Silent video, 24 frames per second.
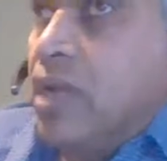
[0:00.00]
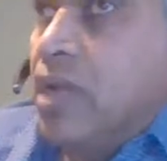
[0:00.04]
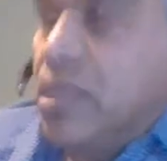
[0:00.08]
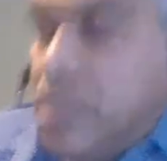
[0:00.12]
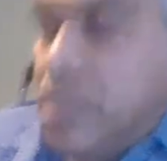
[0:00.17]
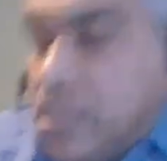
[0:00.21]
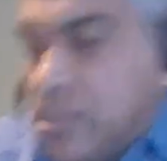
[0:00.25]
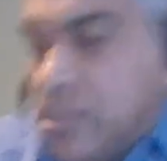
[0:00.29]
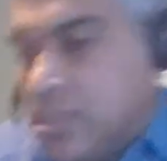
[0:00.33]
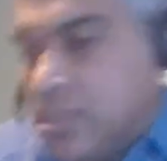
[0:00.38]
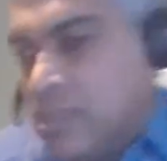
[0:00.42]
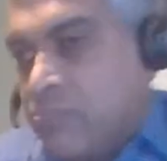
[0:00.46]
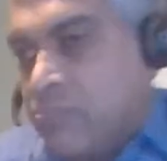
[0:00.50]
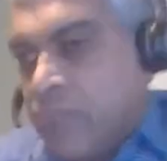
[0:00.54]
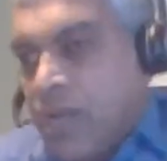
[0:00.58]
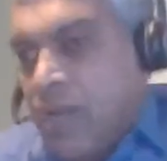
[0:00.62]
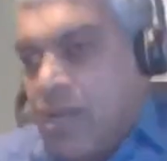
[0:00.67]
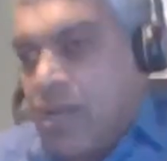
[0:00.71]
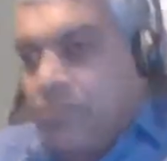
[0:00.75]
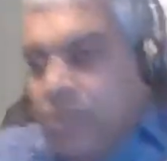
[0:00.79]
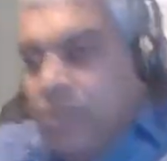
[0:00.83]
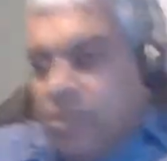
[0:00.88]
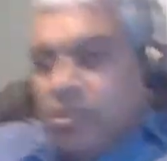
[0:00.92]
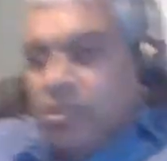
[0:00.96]
you adjust the
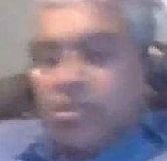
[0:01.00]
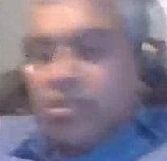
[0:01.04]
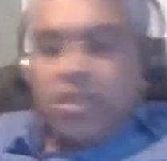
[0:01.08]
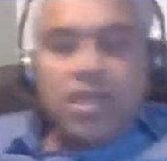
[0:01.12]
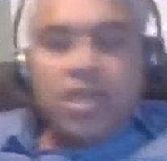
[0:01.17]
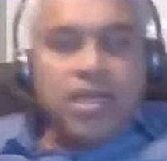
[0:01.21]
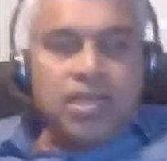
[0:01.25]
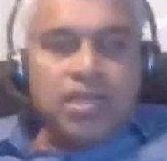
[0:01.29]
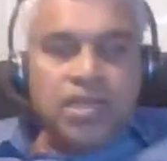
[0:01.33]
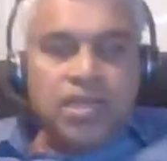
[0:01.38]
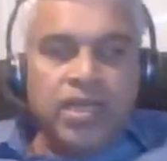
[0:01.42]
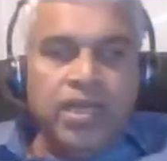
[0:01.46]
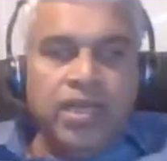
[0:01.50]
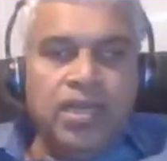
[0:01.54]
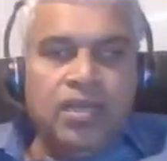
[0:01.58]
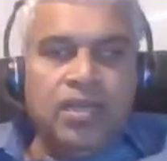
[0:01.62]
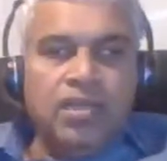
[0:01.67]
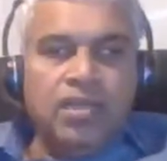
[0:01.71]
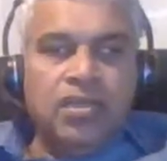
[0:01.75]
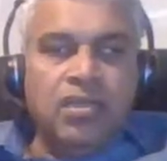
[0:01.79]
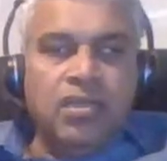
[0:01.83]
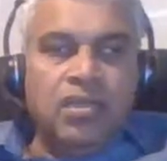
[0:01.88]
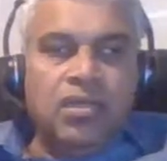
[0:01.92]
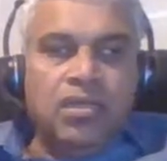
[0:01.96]
parameters correctly,
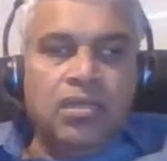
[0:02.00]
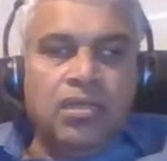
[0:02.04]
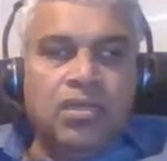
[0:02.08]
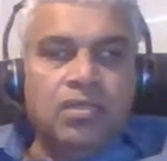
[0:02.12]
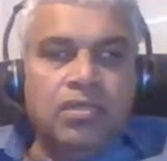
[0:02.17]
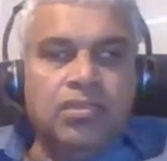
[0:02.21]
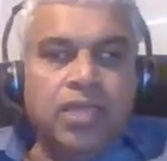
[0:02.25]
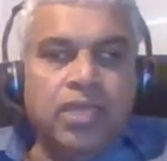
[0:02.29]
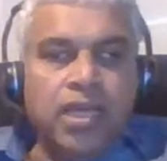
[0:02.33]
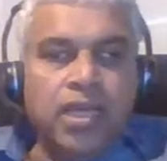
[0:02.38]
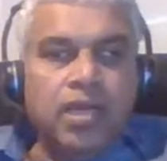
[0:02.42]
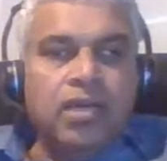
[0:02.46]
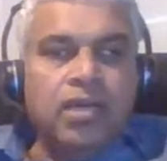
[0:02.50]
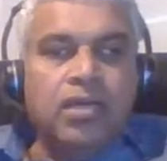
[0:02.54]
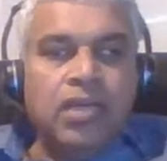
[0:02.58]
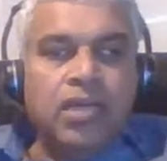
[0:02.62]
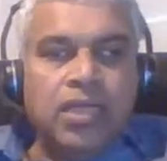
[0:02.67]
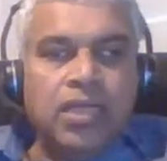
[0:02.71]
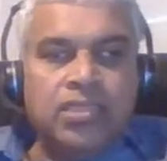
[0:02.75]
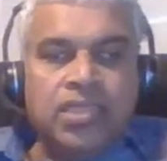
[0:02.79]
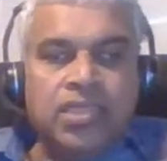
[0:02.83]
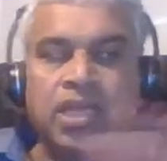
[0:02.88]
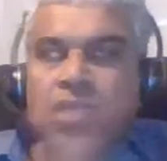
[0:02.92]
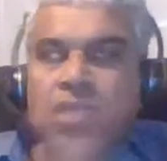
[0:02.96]
they are
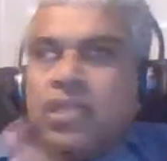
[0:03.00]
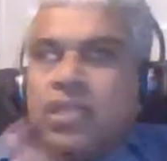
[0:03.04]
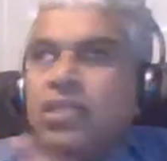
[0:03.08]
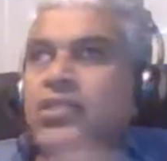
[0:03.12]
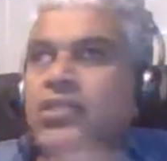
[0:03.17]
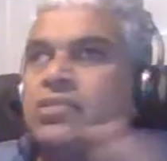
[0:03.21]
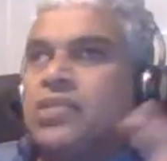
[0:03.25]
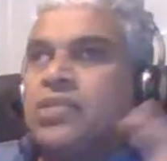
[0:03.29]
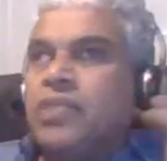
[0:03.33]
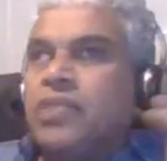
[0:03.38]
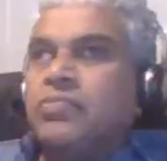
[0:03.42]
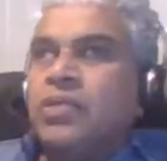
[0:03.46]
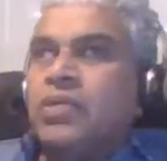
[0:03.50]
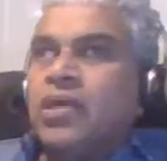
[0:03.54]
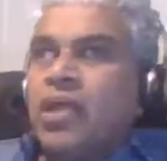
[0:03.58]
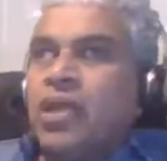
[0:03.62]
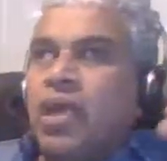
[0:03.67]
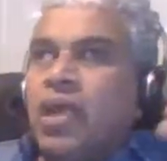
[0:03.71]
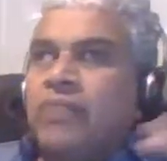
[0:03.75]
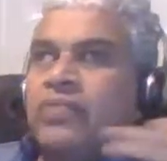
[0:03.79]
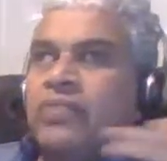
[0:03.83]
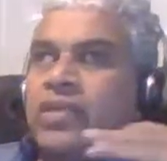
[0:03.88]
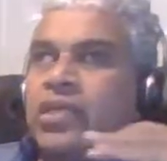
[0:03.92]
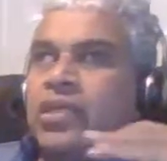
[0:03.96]
exactly the same.
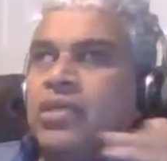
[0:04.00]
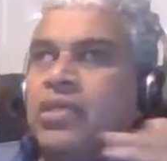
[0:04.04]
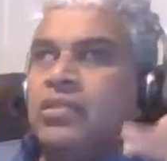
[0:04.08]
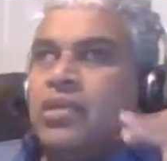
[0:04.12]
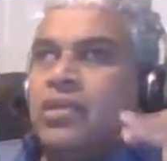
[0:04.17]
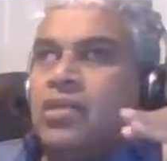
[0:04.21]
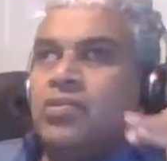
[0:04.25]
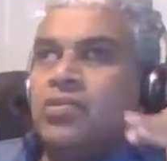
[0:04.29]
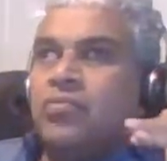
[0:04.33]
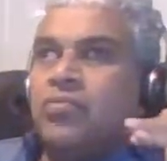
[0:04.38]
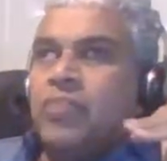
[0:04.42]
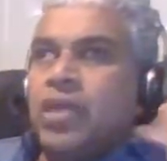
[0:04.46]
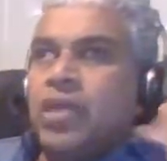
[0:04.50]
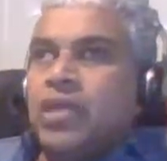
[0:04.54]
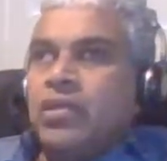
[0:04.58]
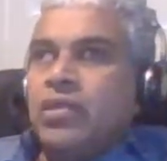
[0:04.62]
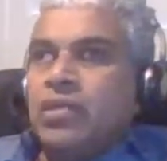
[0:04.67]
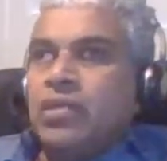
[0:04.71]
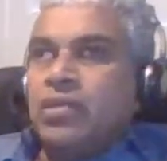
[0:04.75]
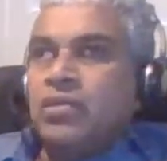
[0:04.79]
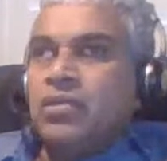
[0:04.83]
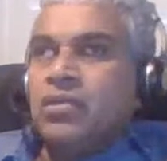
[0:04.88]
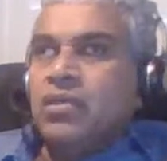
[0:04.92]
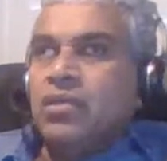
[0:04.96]
Gravity and electromagnetic
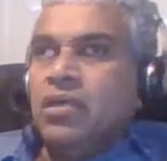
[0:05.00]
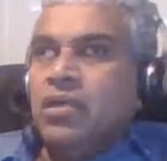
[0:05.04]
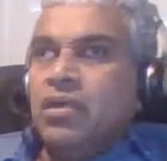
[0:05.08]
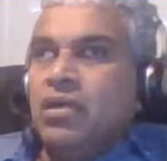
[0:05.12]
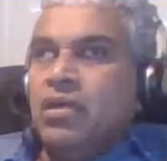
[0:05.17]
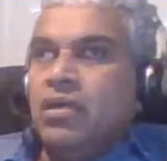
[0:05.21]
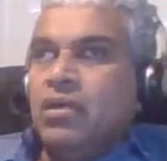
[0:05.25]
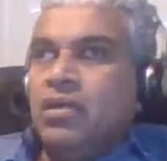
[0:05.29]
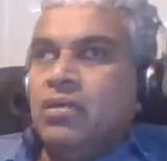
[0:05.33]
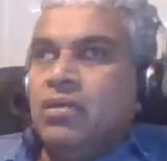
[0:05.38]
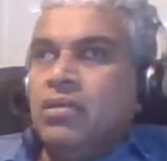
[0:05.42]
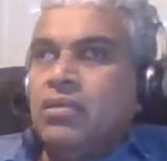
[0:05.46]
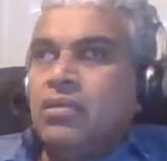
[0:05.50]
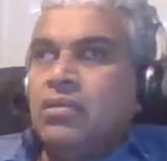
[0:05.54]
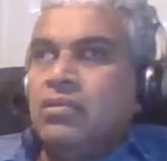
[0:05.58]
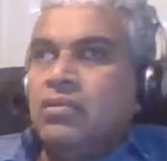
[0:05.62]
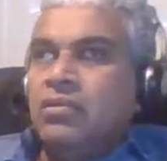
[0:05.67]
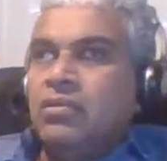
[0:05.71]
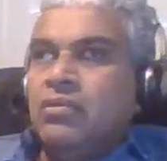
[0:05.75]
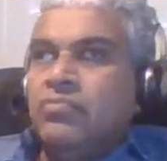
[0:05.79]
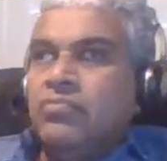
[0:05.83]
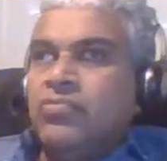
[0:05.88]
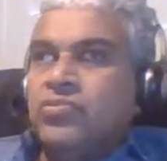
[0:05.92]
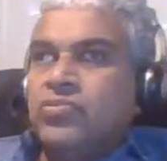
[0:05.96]

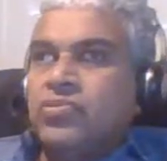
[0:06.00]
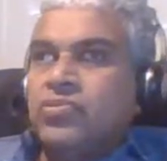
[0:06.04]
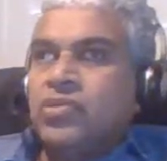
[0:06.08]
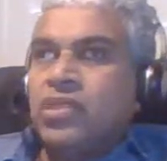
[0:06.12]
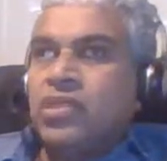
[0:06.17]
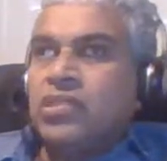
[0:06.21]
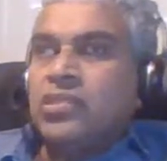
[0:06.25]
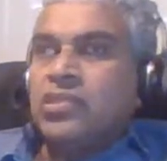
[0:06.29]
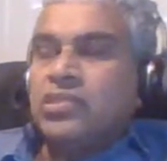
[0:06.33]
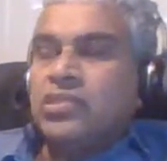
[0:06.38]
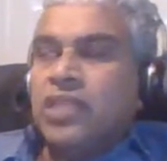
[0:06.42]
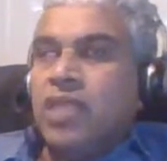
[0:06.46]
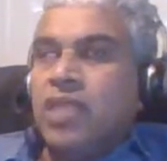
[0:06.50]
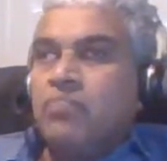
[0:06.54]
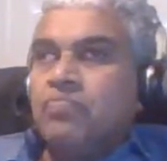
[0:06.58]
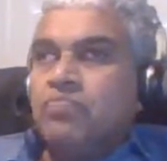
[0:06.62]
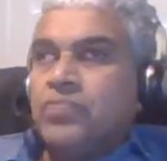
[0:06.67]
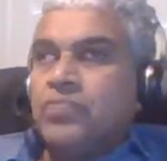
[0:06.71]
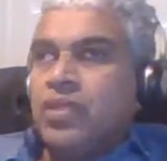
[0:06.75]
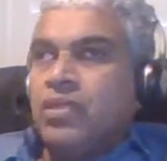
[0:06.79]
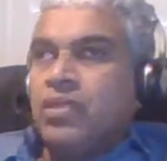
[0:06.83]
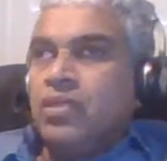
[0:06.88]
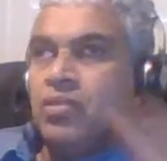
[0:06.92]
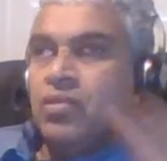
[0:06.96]
forces are the same.
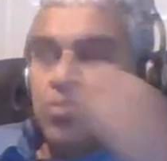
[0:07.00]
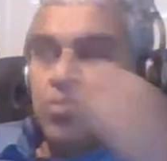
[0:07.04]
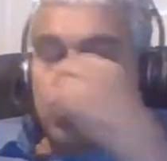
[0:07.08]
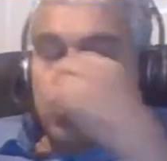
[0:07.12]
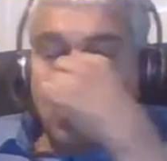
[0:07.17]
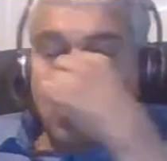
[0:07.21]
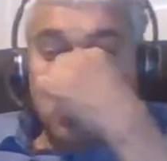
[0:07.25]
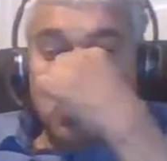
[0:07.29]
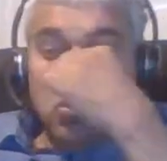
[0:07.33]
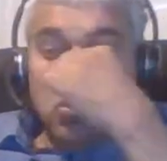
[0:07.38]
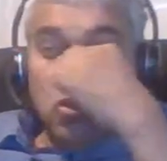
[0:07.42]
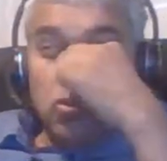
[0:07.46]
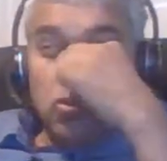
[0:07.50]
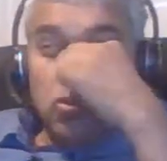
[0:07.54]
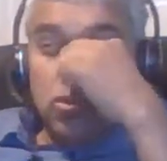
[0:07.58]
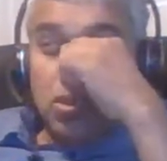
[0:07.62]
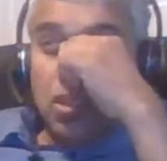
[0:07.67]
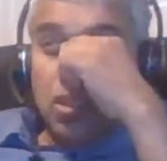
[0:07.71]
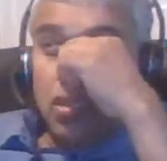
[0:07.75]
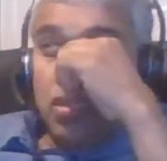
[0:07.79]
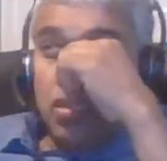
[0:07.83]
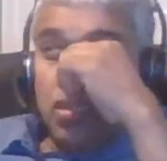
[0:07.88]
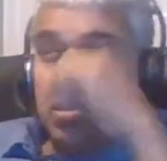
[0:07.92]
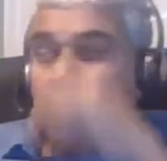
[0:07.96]
So those
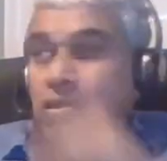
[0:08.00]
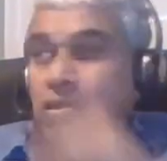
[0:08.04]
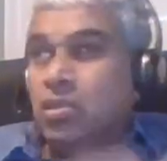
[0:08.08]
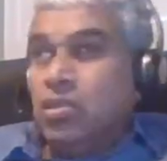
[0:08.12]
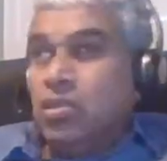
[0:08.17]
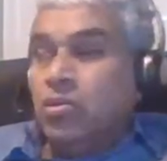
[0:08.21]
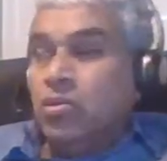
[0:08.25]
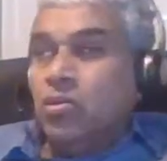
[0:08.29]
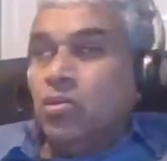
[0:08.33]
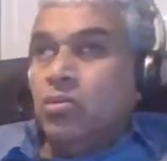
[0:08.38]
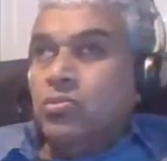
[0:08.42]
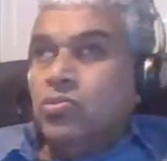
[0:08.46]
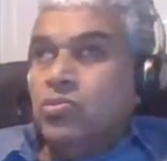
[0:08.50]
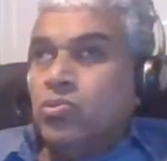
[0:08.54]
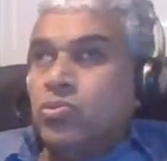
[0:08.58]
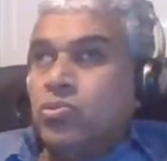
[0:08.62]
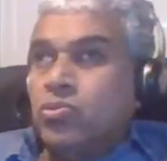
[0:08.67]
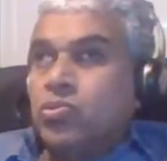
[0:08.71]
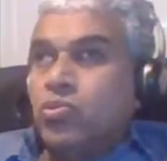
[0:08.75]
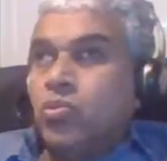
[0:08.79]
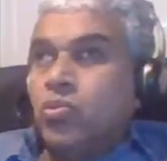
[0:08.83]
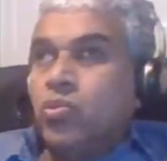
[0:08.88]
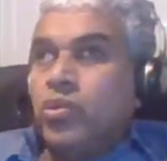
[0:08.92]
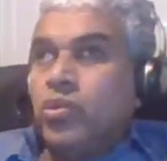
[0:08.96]
are,
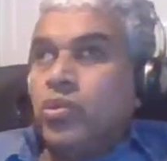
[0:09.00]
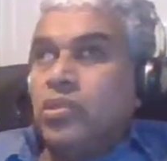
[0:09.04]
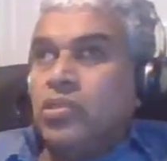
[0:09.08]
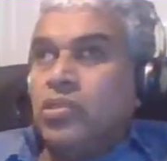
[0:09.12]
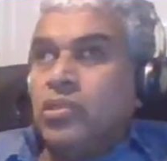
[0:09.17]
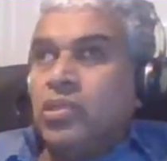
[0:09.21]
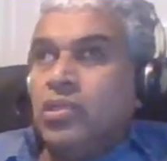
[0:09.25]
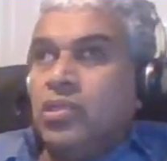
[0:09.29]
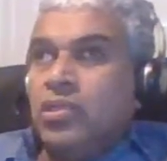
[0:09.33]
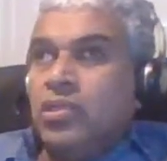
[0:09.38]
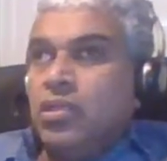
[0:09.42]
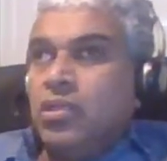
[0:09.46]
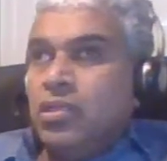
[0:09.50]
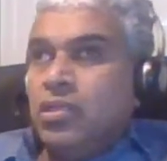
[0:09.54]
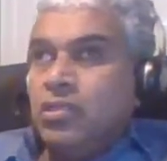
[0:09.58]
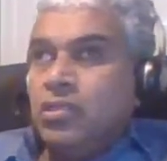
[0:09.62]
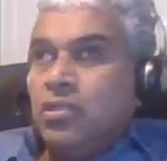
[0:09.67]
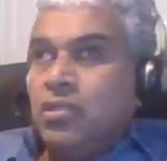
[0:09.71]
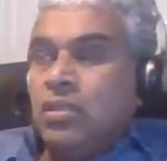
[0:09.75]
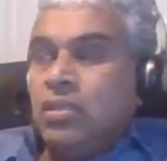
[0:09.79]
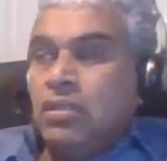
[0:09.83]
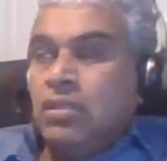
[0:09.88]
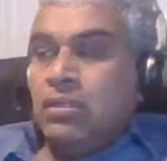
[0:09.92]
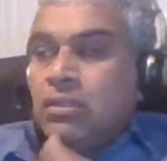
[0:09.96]
those go into
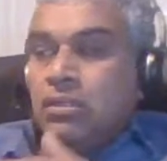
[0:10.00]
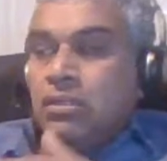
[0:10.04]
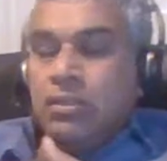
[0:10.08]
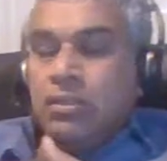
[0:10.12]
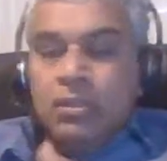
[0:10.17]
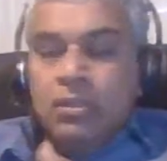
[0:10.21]
the